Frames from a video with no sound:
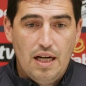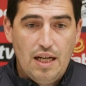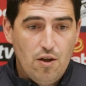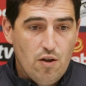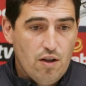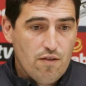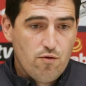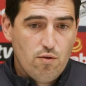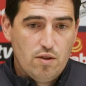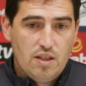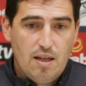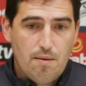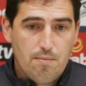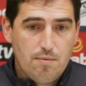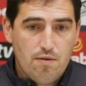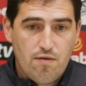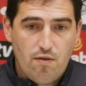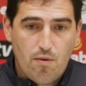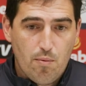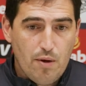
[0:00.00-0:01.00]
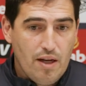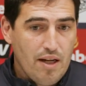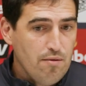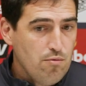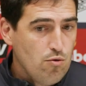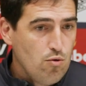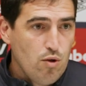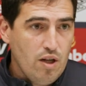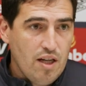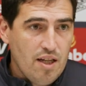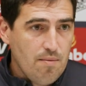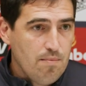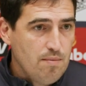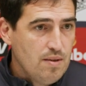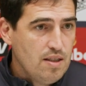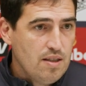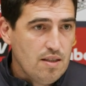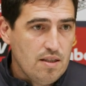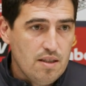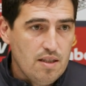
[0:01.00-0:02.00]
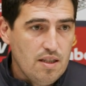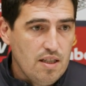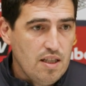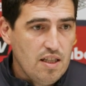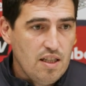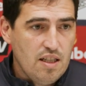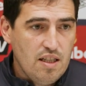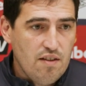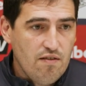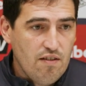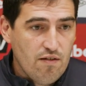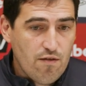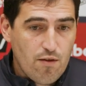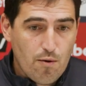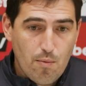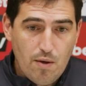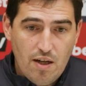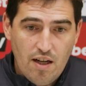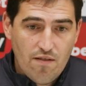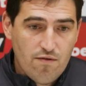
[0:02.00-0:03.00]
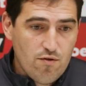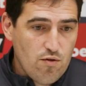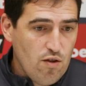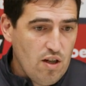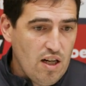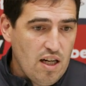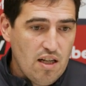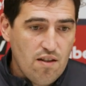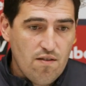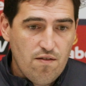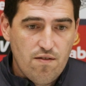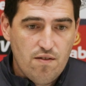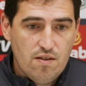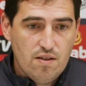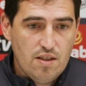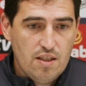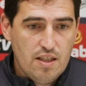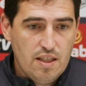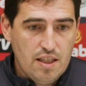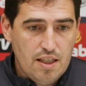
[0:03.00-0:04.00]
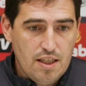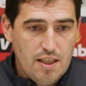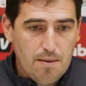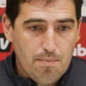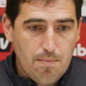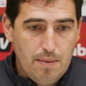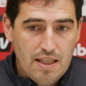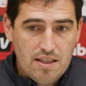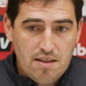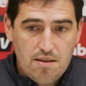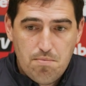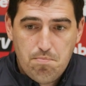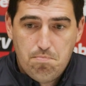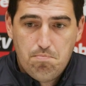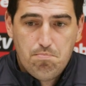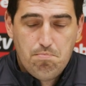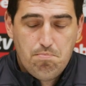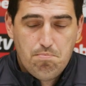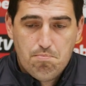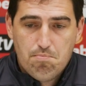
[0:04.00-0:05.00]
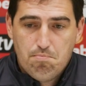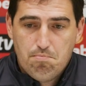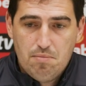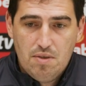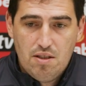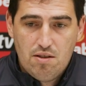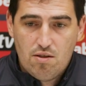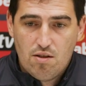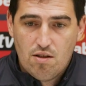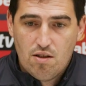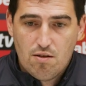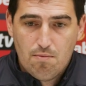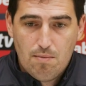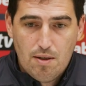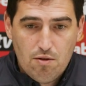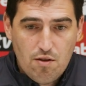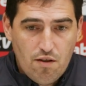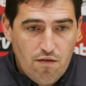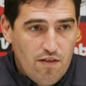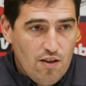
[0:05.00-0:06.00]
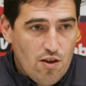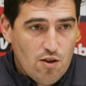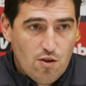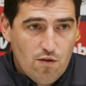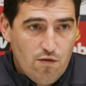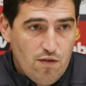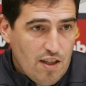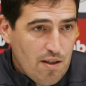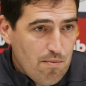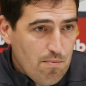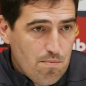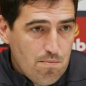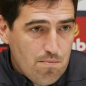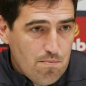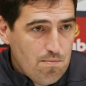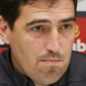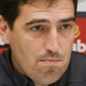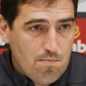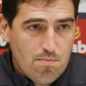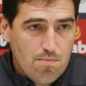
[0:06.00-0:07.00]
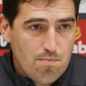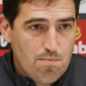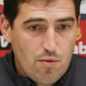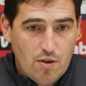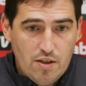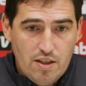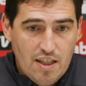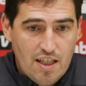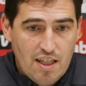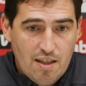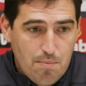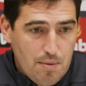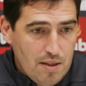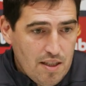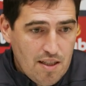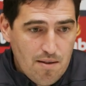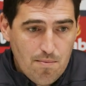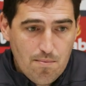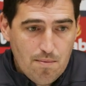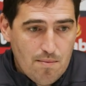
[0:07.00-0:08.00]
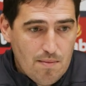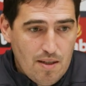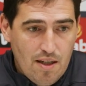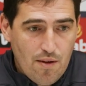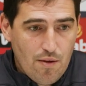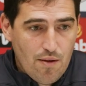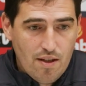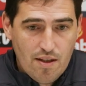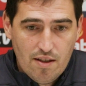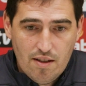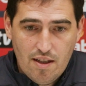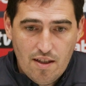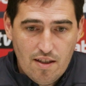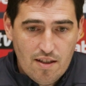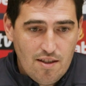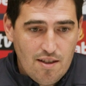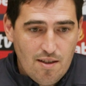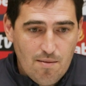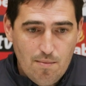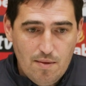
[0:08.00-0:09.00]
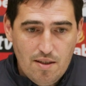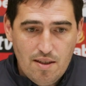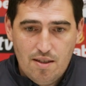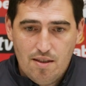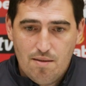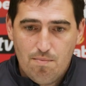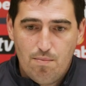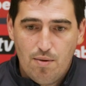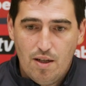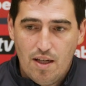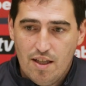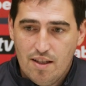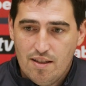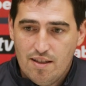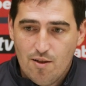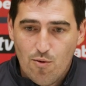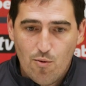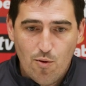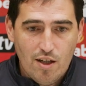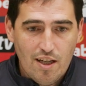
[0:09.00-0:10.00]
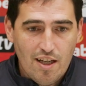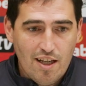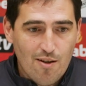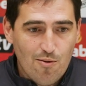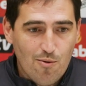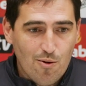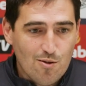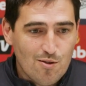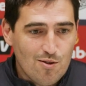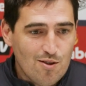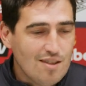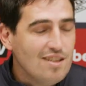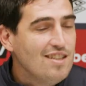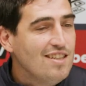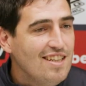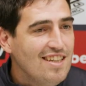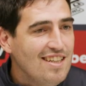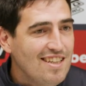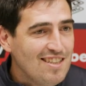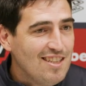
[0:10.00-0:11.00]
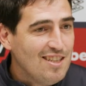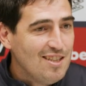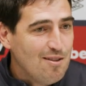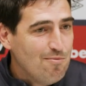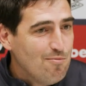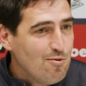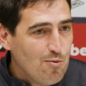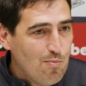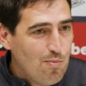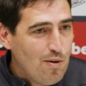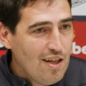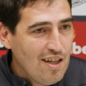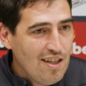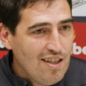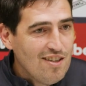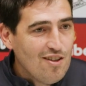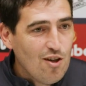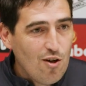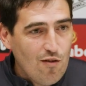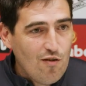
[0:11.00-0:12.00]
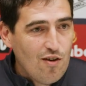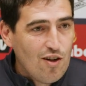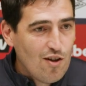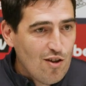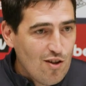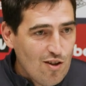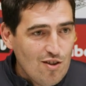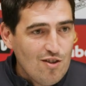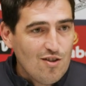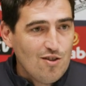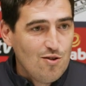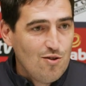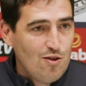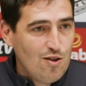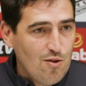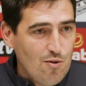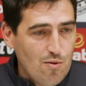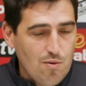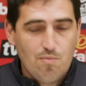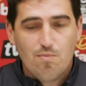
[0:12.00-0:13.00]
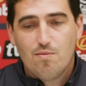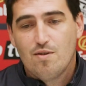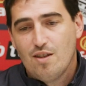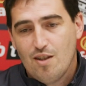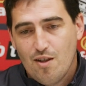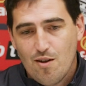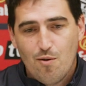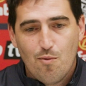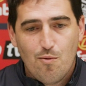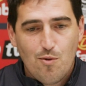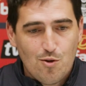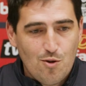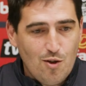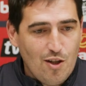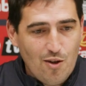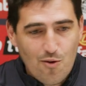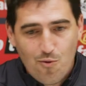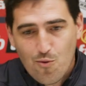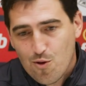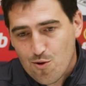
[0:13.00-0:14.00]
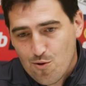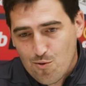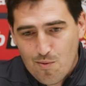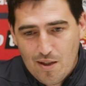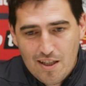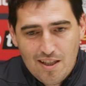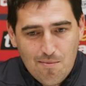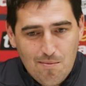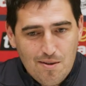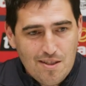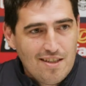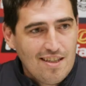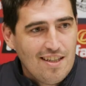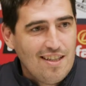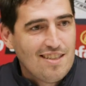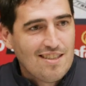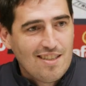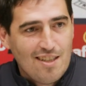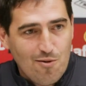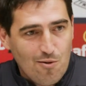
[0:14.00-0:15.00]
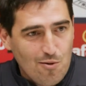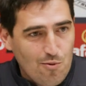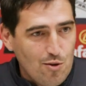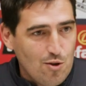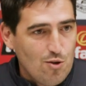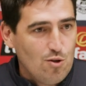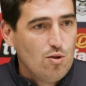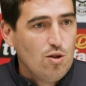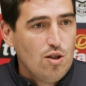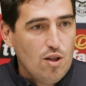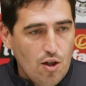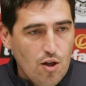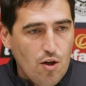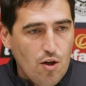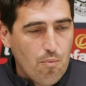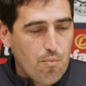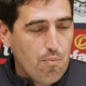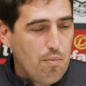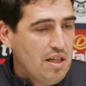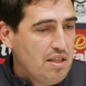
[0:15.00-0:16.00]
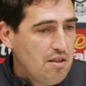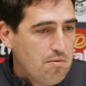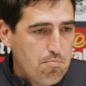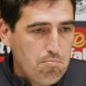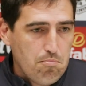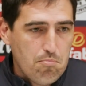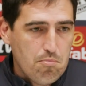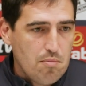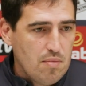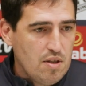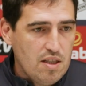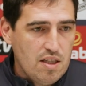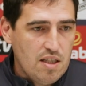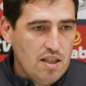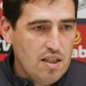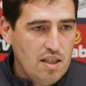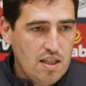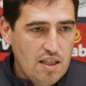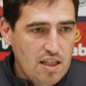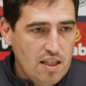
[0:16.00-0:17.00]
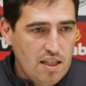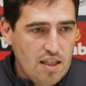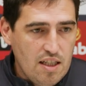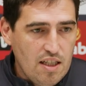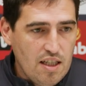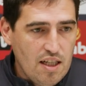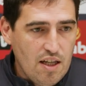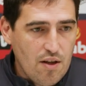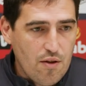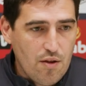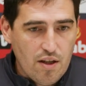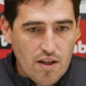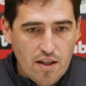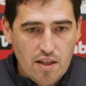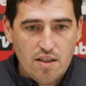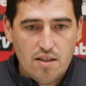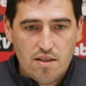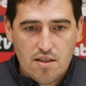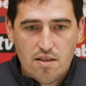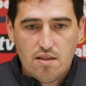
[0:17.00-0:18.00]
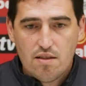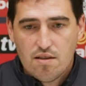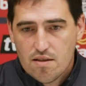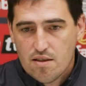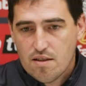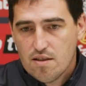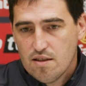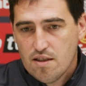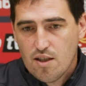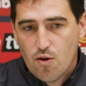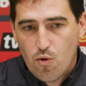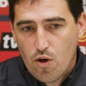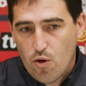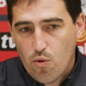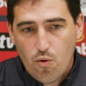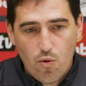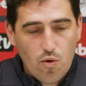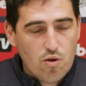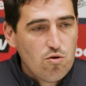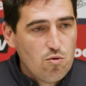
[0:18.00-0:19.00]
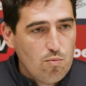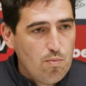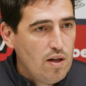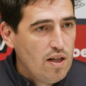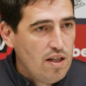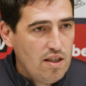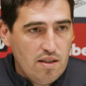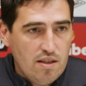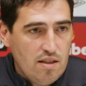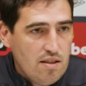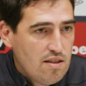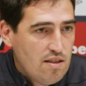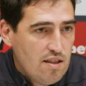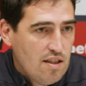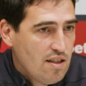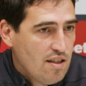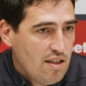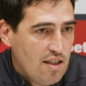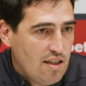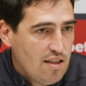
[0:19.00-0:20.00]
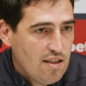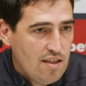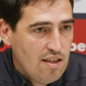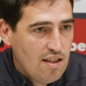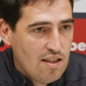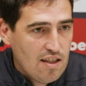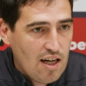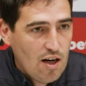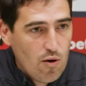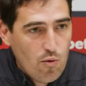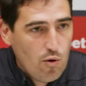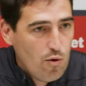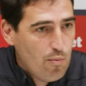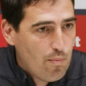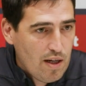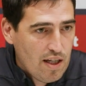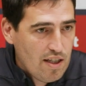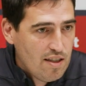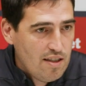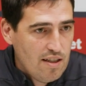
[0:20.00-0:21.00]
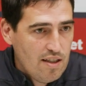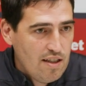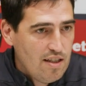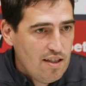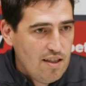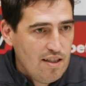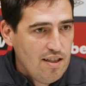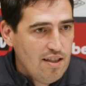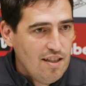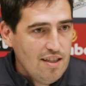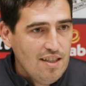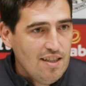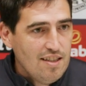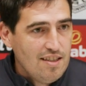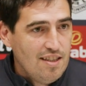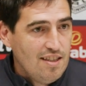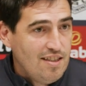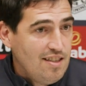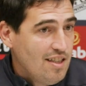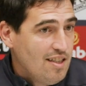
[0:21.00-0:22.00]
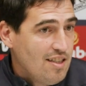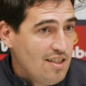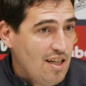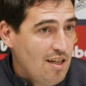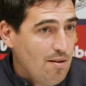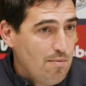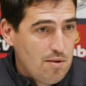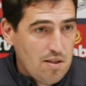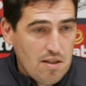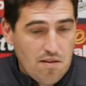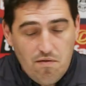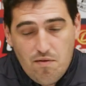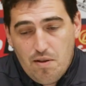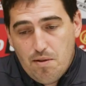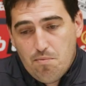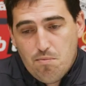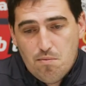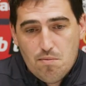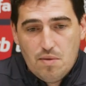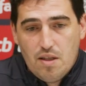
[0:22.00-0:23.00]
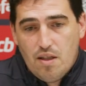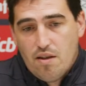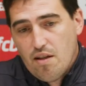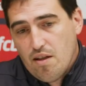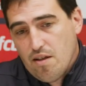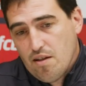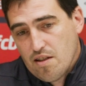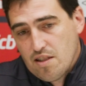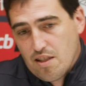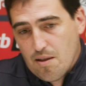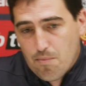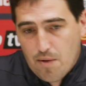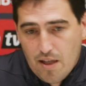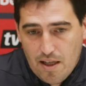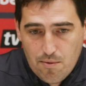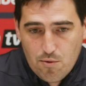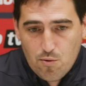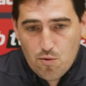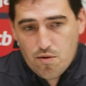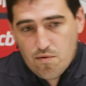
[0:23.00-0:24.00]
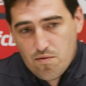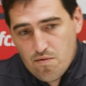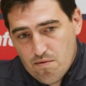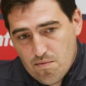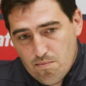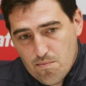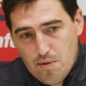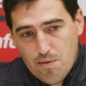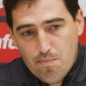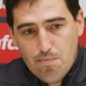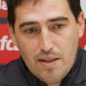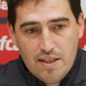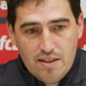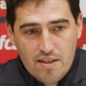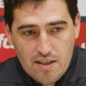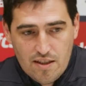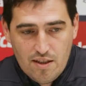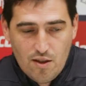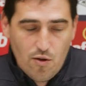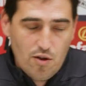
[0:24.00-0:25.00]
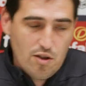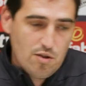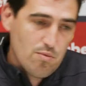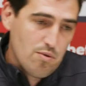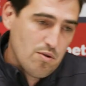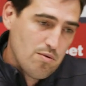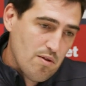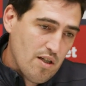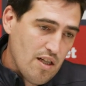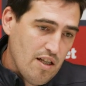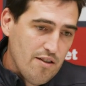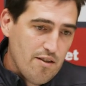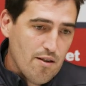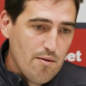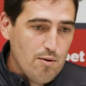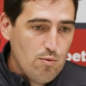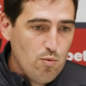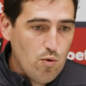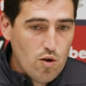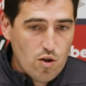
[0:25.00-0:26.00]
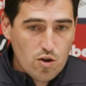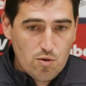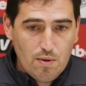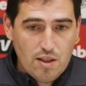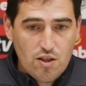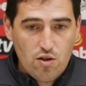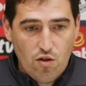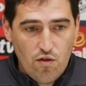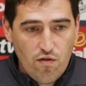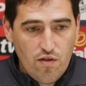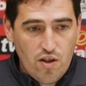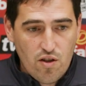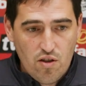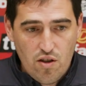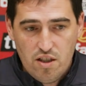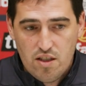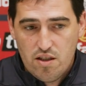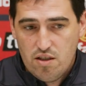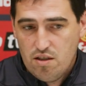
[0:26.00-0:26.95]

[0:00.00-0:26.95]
You have to adapt from game to game, even from half to half, but it's not about the philosophy. I'm pretty happy. I think the team is playing the way I want the team to play overall, you know. Obviously I don't want to make the mistakes, I don't want to, but I think it's the way we want to play, it's how we play the 6 games. I think some games we've been better, the others were a little bit worse, but overall